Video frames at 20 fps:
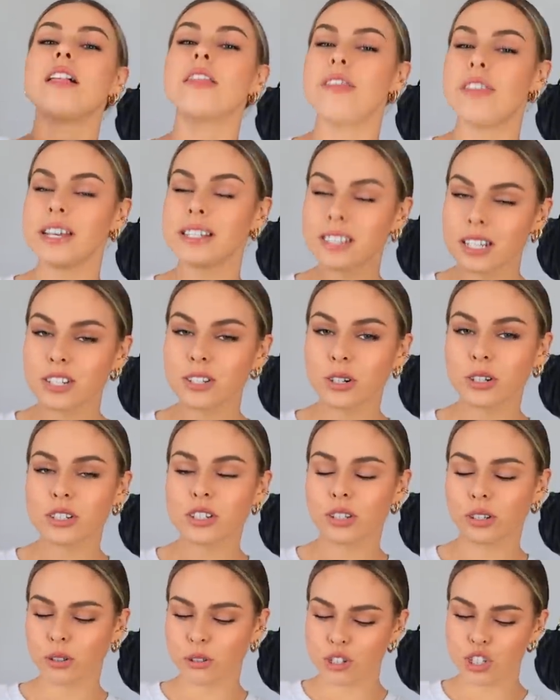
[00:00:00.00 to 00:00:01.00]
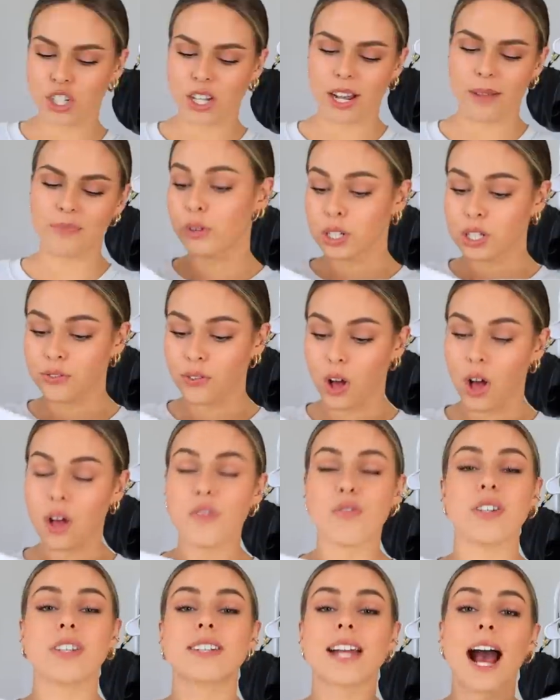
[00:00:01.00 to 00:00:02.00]
This is your solution. First of
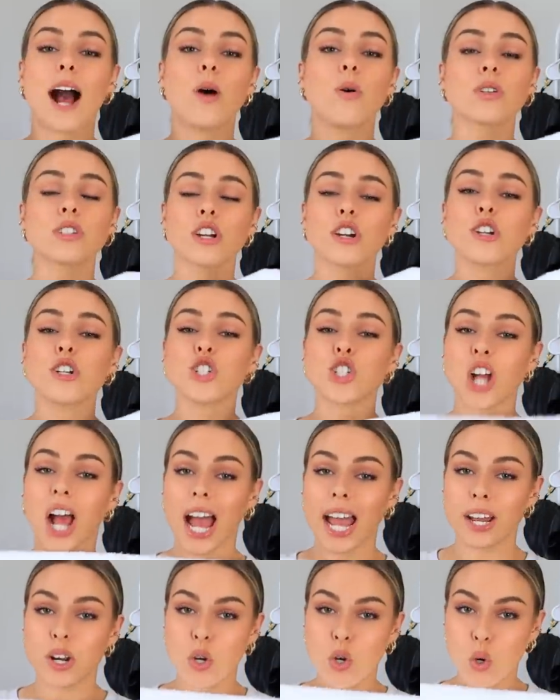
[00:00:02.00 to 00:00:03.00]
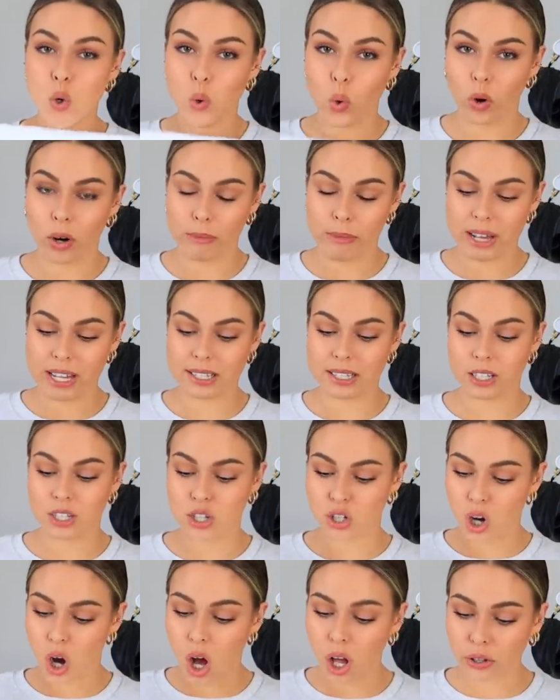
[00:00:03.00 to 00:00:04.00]
all, these towels are ginormous. It's
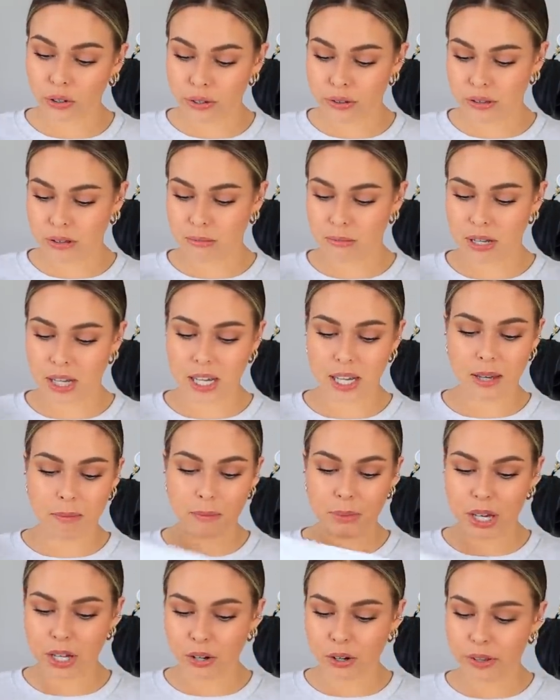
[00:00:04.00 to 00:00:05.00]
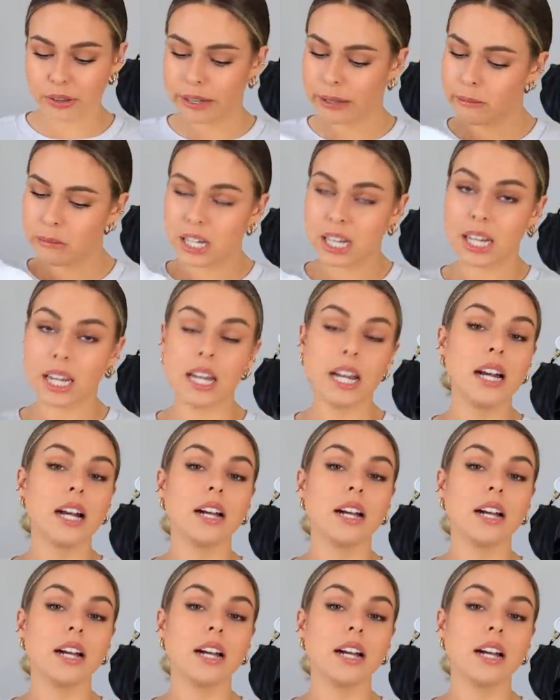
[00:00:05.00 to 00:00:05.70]
taller than me, bigger than me.